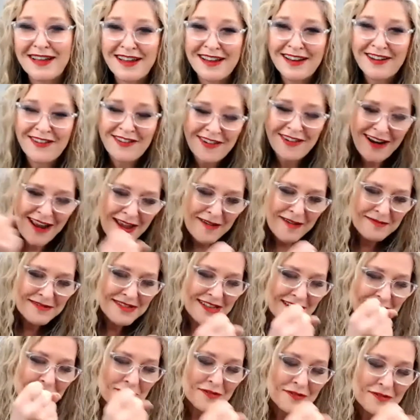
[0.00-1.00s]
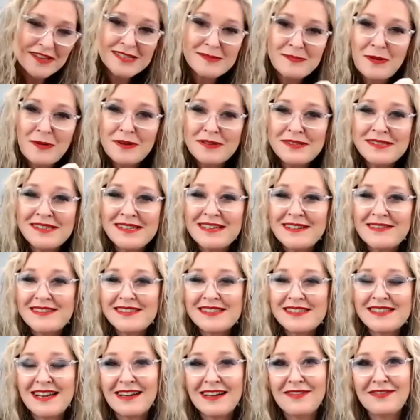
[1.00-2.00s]
crammed in all this positive
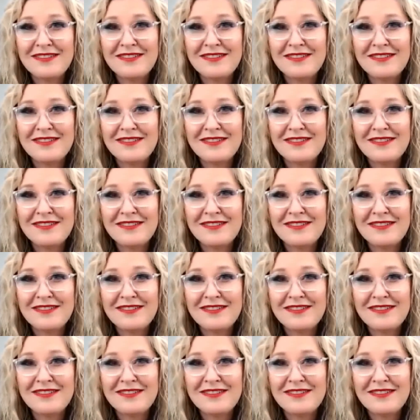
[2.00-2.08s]
stuff,